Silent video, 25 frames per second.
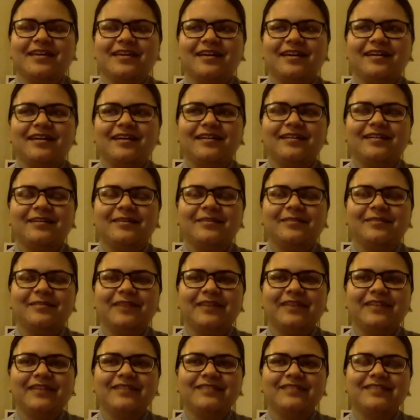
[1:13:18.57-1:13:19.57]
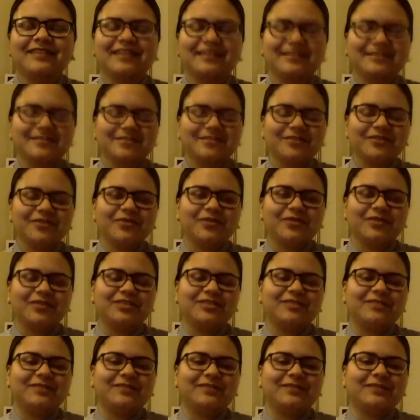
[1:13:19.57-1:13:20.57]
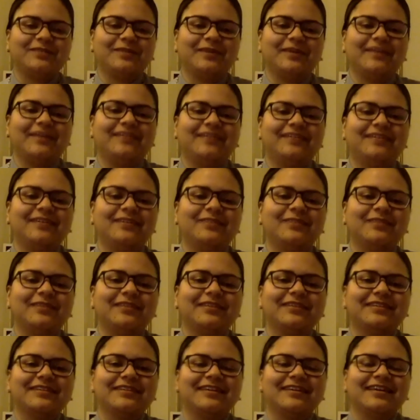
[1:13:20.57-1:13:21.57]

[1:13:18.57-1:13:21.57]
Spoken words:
And then to answer your question about the pandemic,